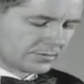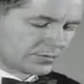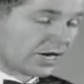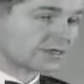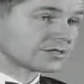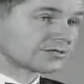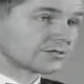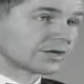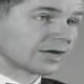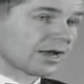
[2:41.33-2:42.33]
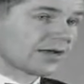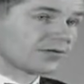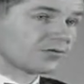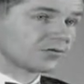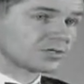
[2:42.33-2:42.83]
China is importing a lot
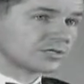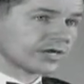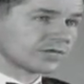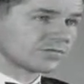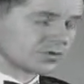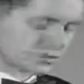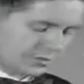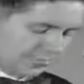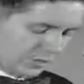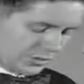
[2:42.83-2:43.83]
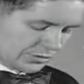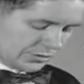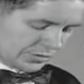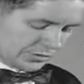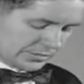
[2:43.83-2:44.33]
of food today, mostly from Western
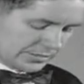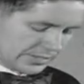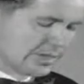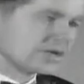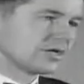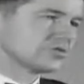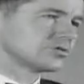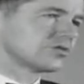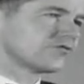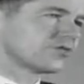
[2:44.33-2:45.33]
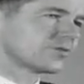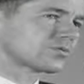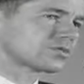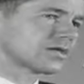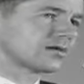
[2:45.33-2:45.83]
countries. It's using
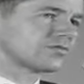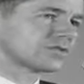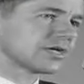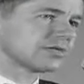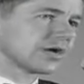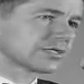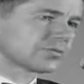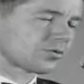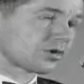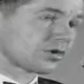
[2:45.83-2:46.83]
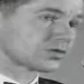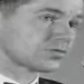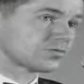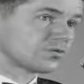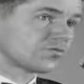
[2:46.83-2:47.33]
40% of its annual export earnings
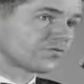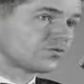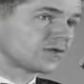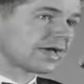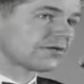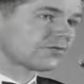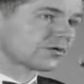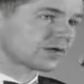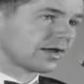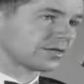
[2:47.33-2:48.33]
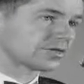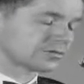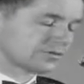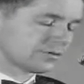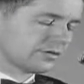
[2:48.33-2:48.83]
to import food and
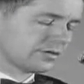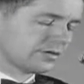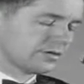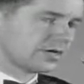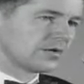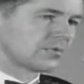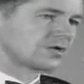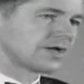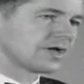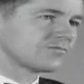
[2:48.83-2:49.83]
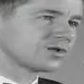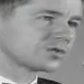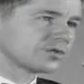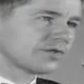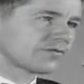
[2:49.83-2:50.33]
fertilizer. We don't have much
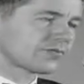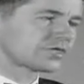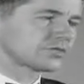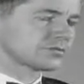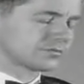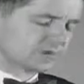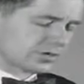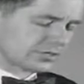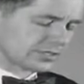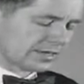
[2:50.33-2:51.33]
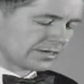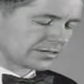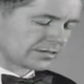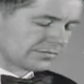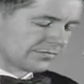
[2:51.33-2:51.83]
good information on the
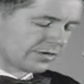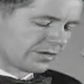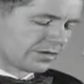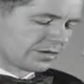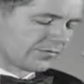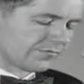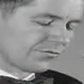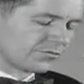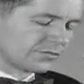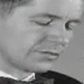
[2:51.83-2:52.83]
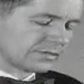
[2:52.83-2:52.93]
status of food